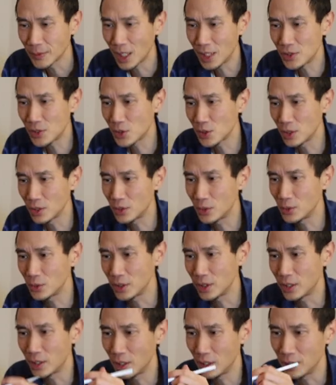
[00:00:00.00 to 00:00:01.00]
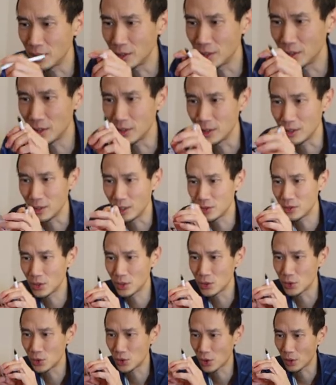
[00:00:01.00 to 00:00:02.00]
I just literally cut. I
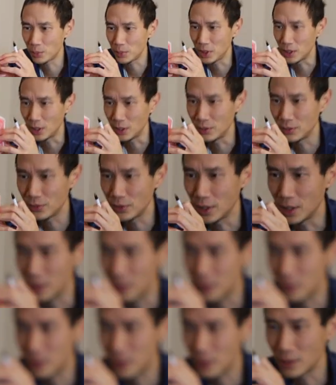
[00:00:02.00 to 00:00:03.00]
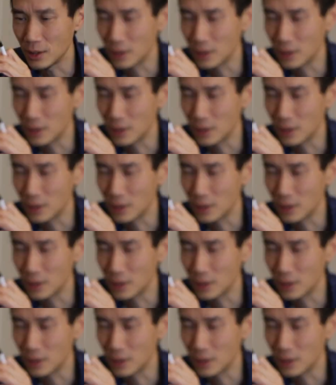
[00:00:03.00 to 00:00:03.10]
took a Sharpie knife and